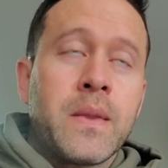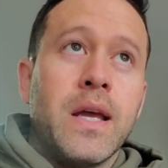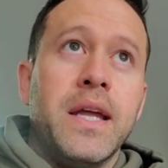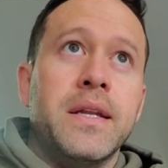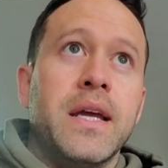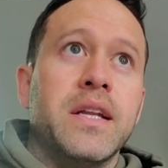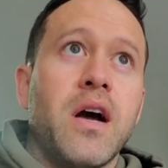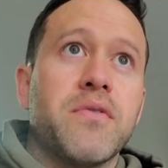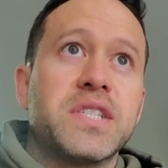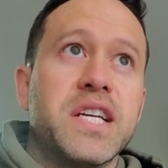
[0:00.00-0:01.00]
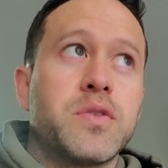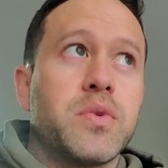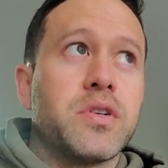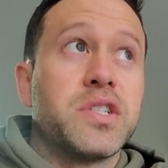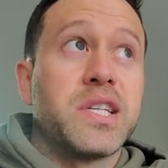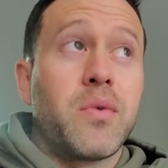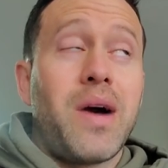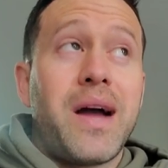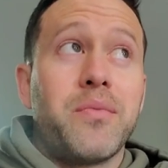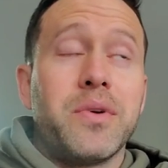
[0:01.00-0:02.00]
And in conversations with her, she's like,
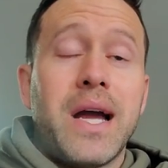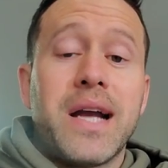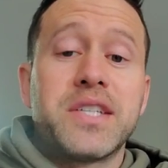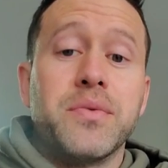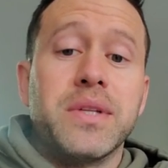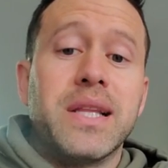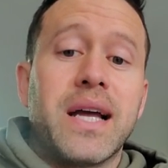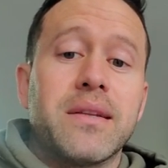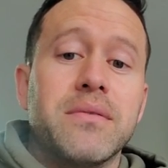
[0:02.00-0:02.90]
well, I re- actually really like